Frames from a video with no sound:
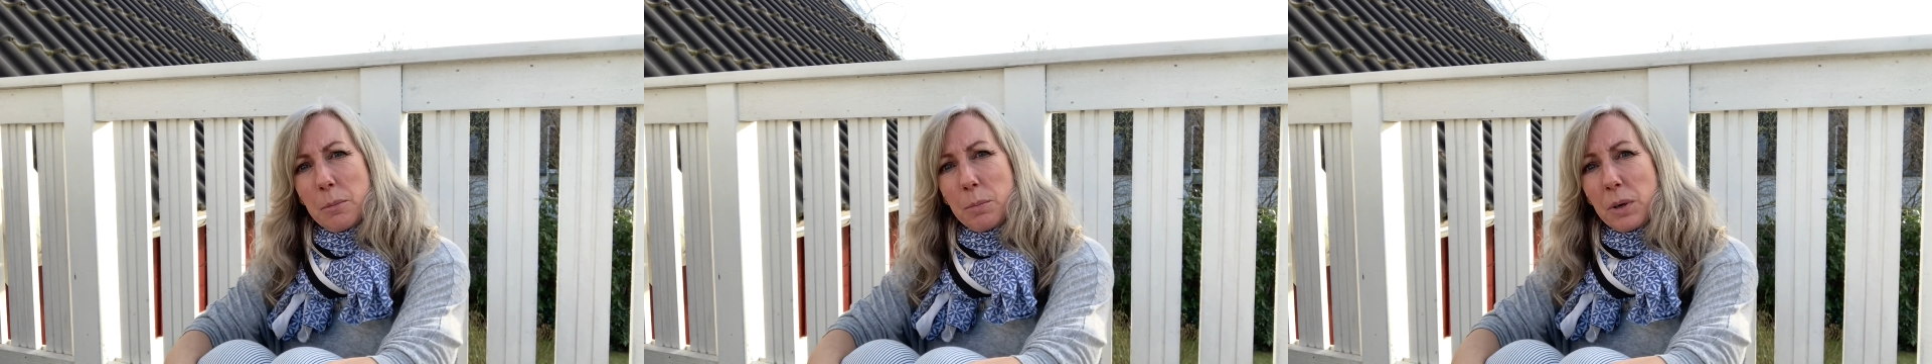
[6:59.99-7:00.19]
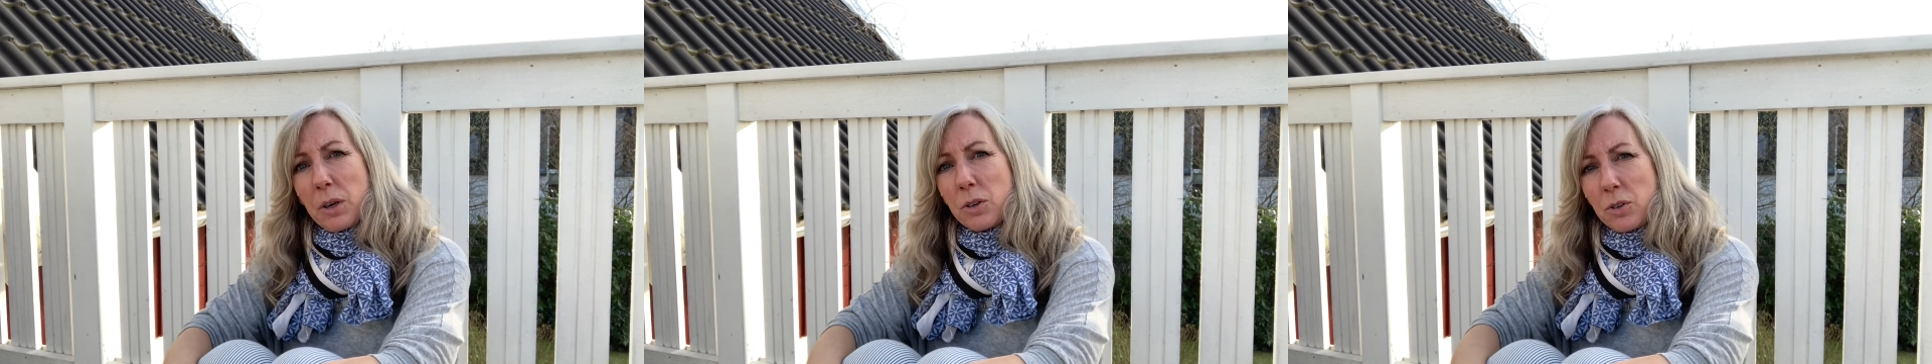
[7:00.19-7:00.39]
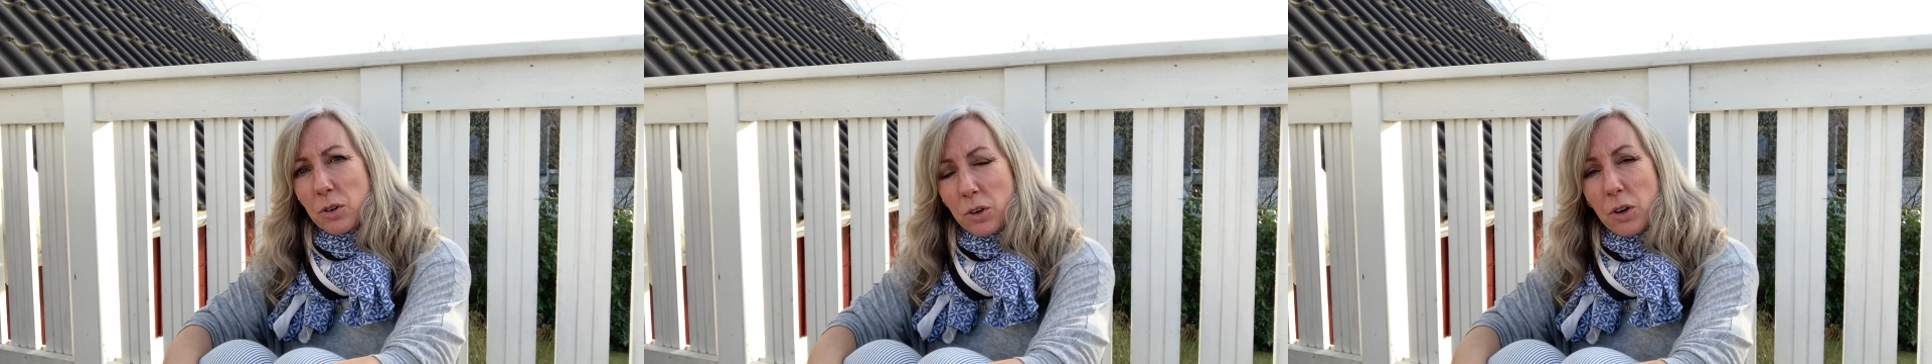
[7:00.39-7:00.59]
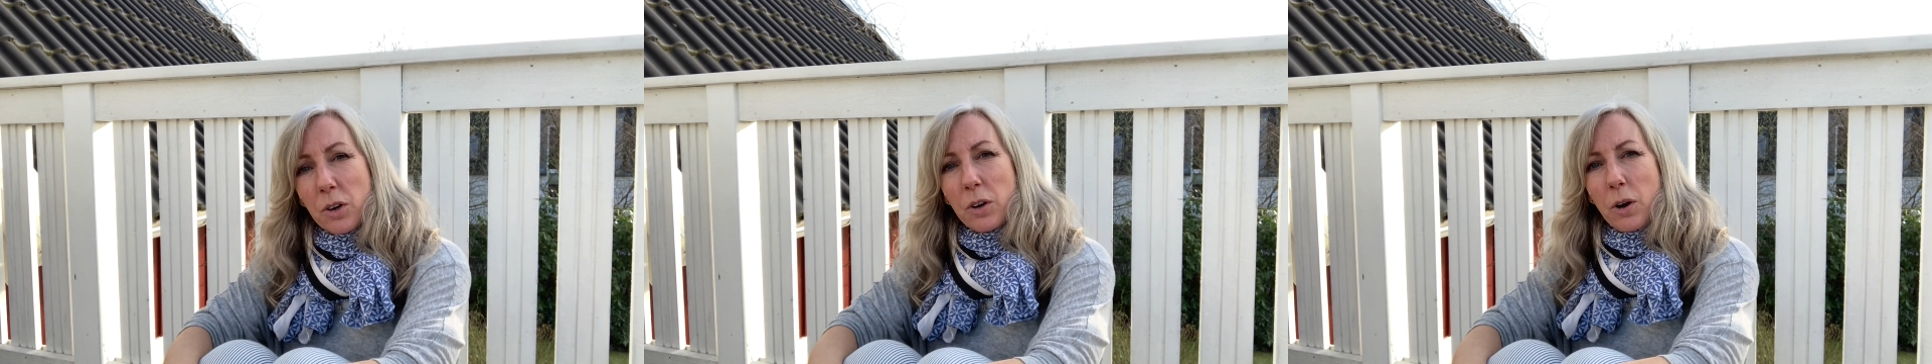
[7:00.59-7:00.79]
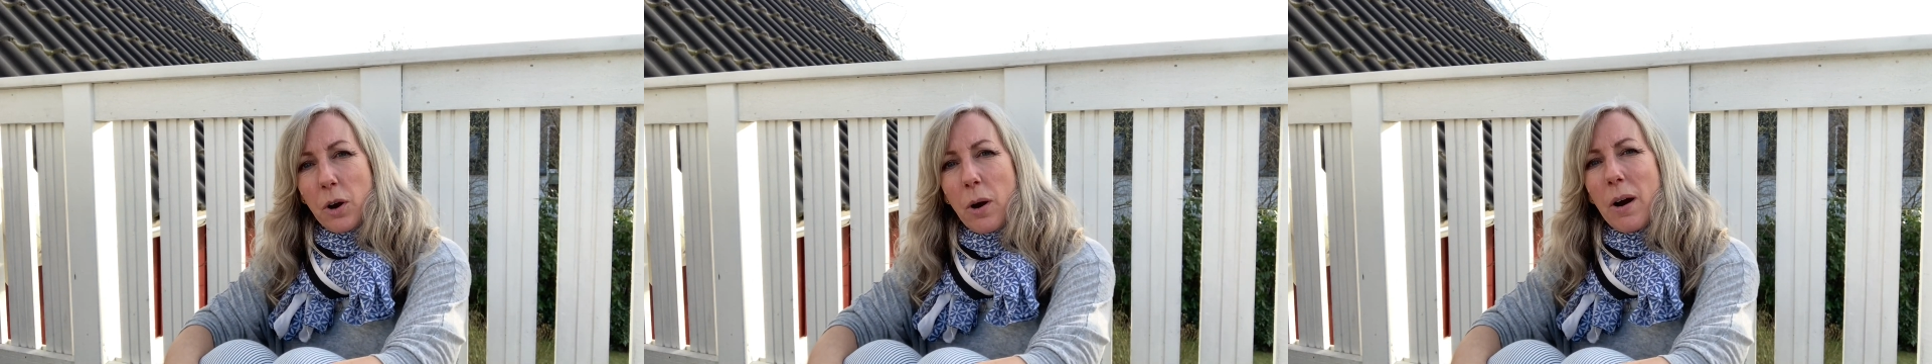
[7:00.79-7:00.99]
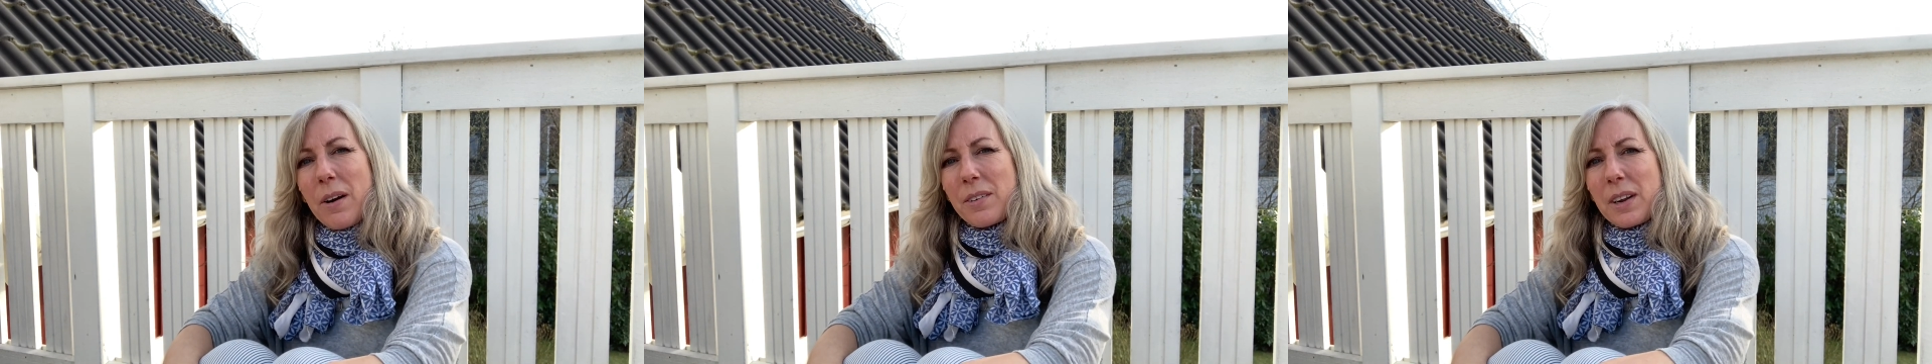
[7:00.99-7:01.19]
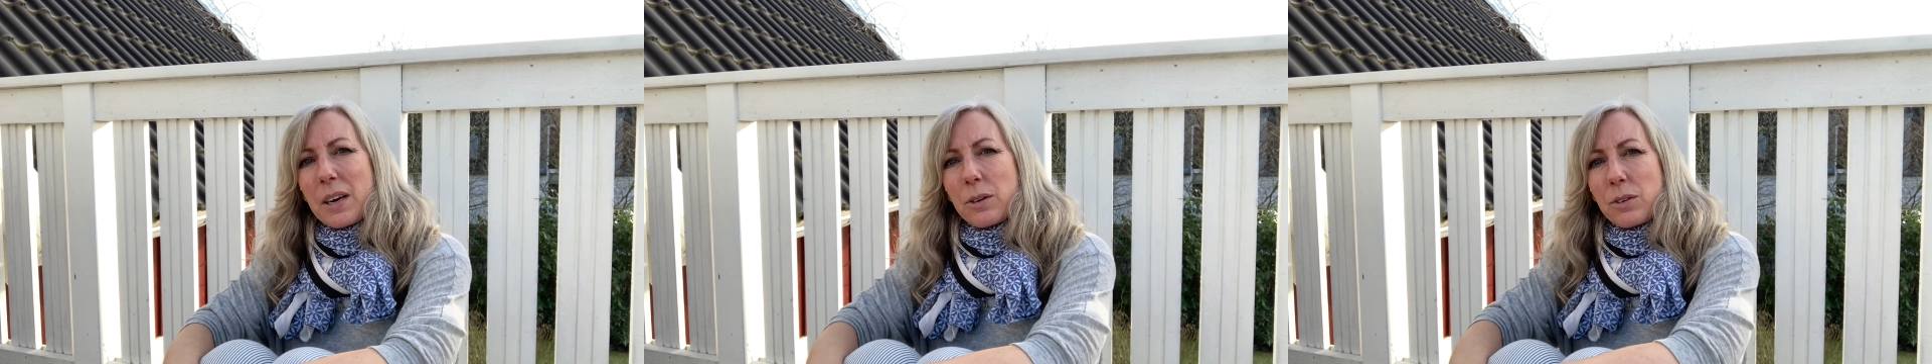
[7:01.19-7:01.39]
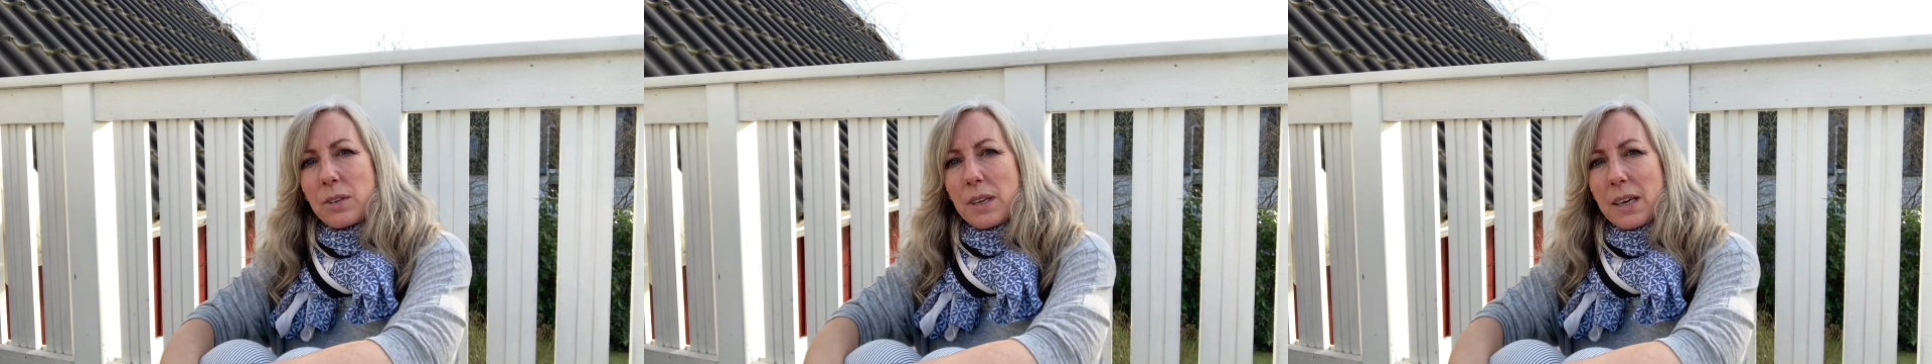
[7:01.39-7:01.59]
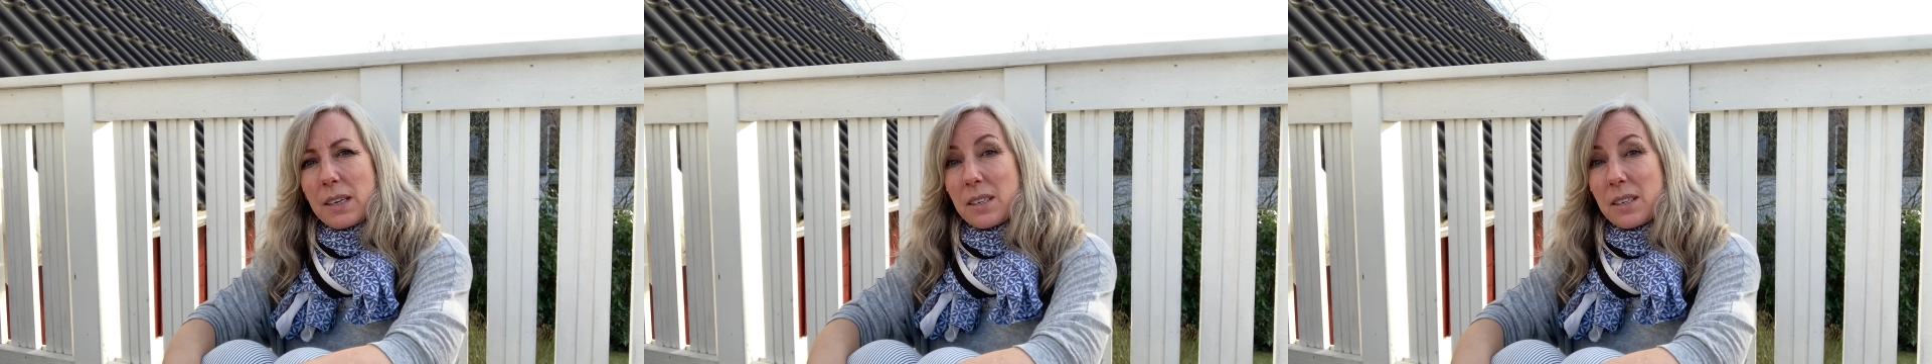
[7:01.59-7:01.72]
Because you're going to go out now and take